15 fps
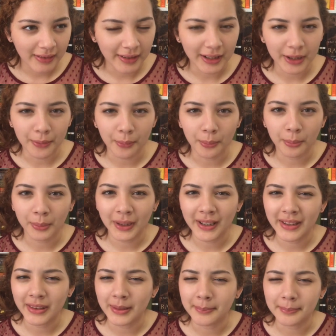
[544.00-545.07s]
the
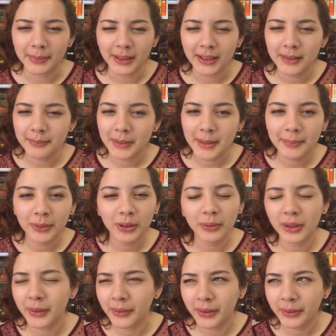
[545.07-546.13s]
what in the butt people or
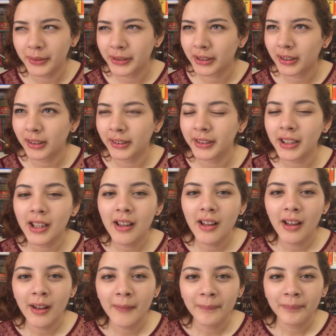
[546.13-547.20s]
whatever it was called.
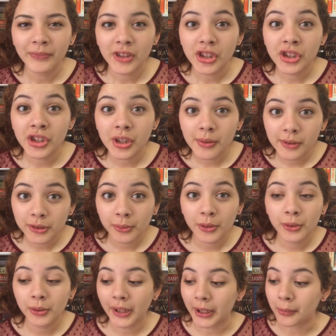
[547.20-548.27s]
She was the one
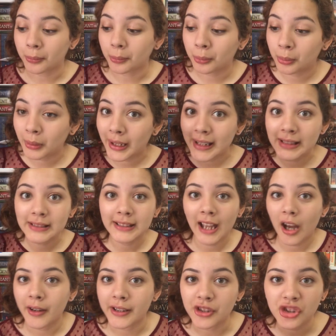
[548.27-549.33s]
who like ran
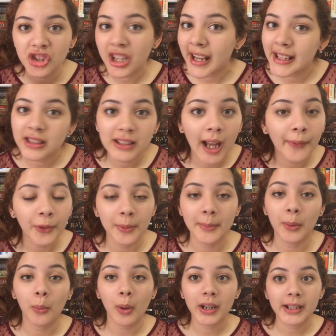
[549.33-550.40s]
down and chased after them
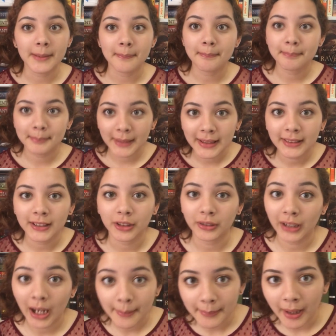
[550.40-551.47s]
and wanted to beat the
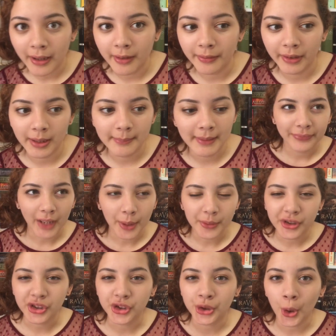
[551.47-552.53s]
crap out of them. And I
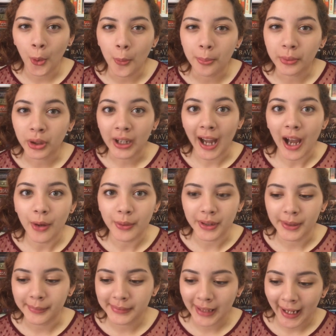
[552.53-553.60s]
was just so proud
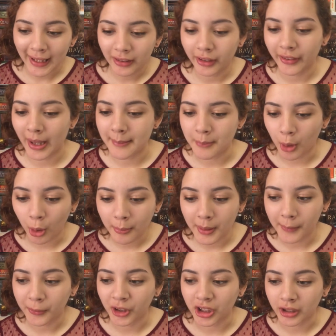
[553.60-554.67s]
of Taylor in that
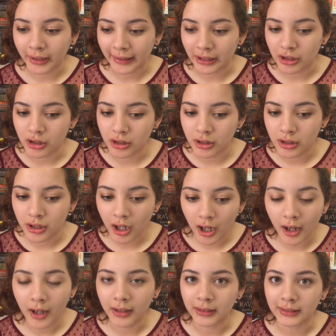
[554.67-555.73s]
moment for like
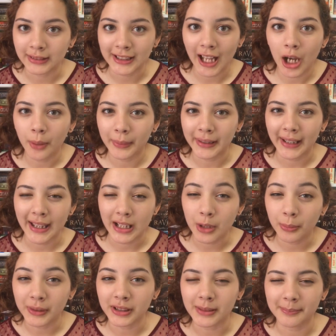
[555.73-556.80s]
not allowing
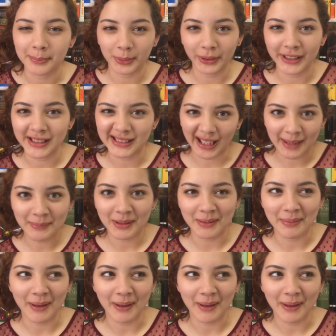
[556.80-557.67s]
anyone to bully Simon